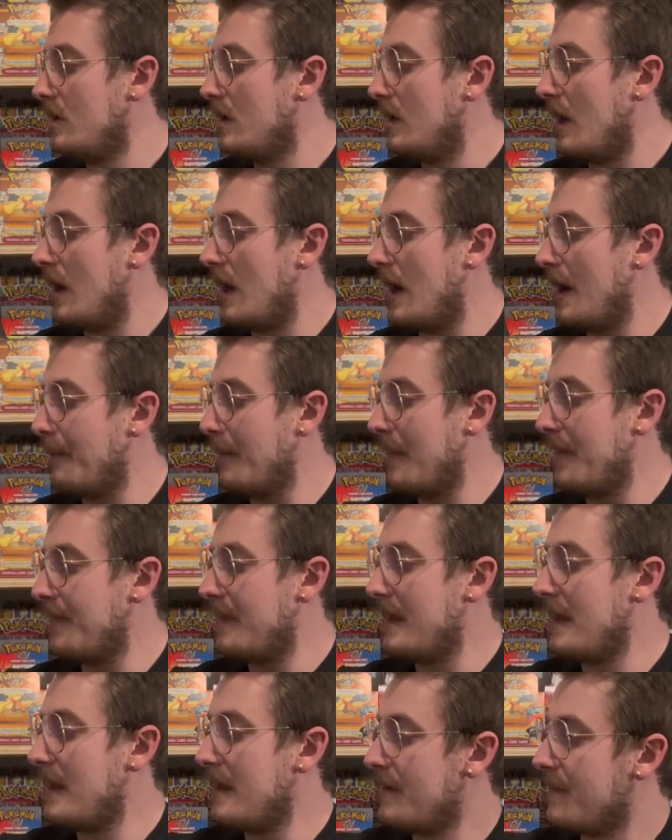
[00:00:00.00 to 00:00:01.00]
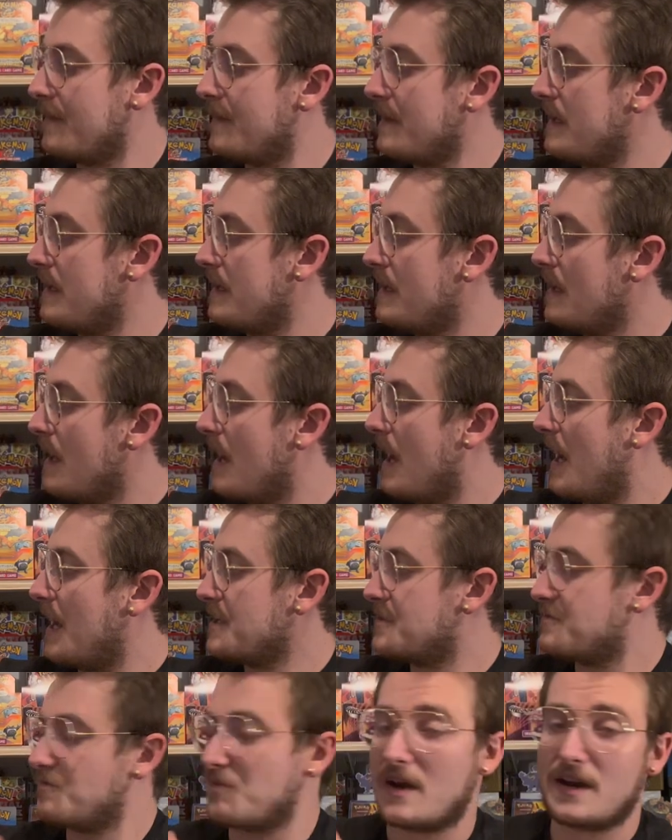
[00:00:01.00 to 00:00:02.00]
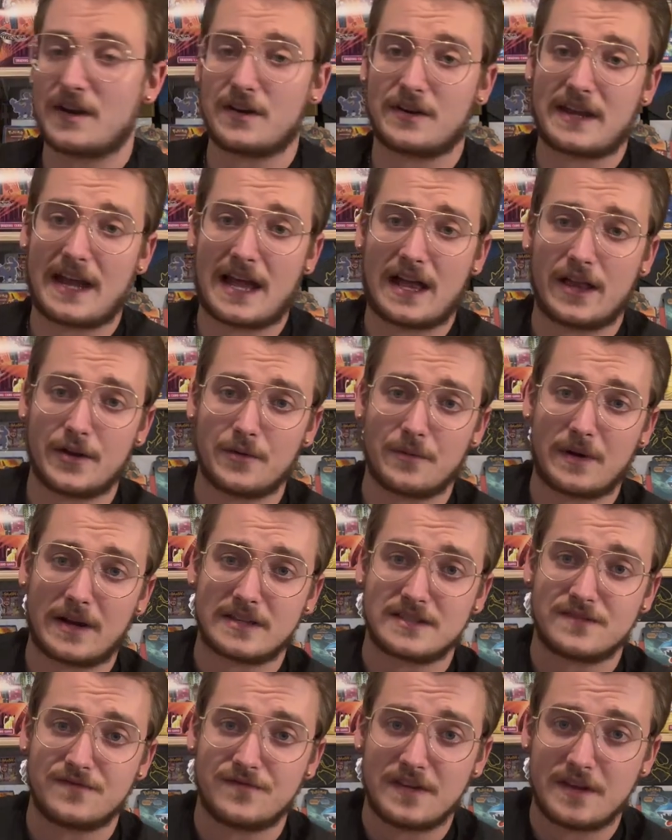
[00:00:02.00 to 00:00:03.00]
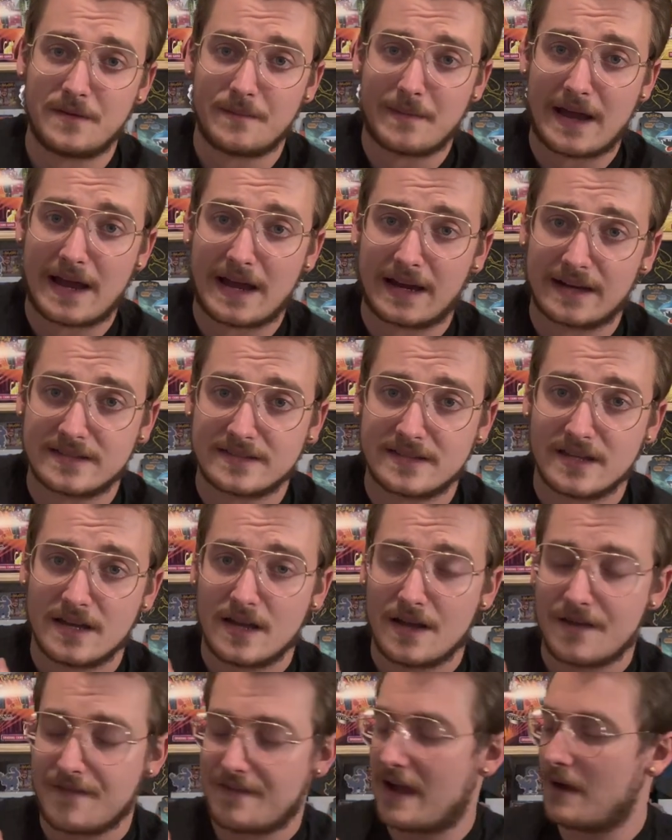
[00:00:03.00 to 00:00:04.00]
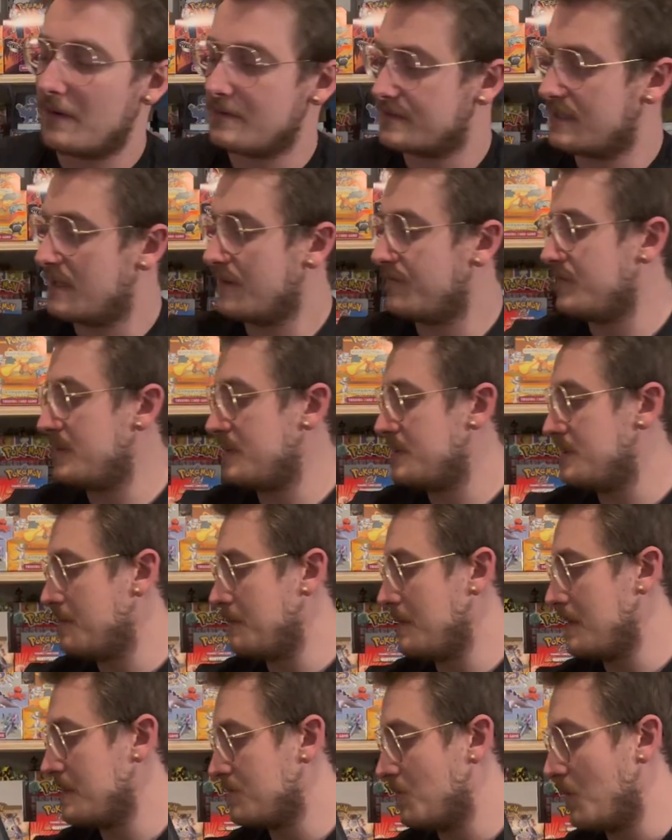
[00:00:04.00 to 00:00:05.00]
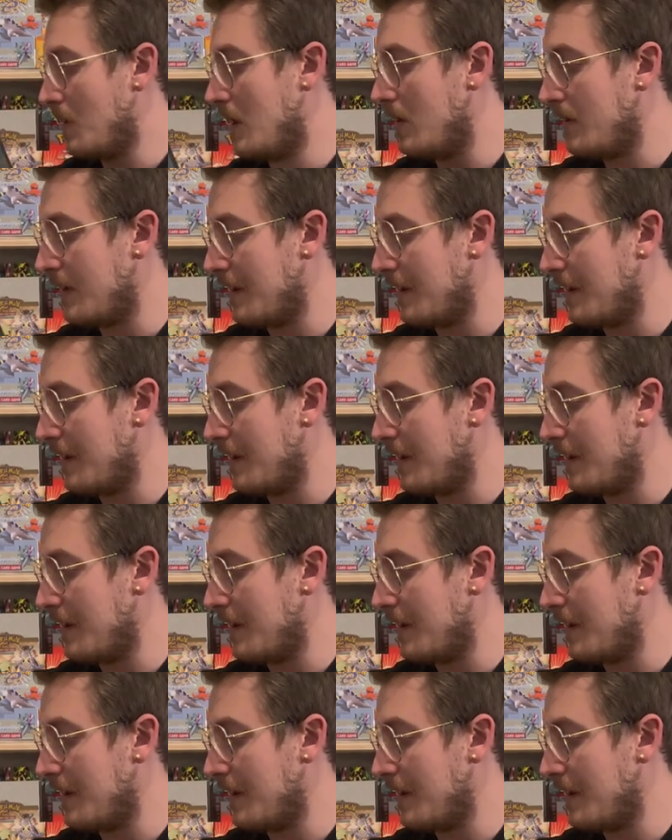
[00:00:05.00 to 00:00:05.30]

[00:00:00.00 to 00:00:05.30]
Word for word: Um, and then the Ice Rider Calyrex V max, that was gifted to me as well.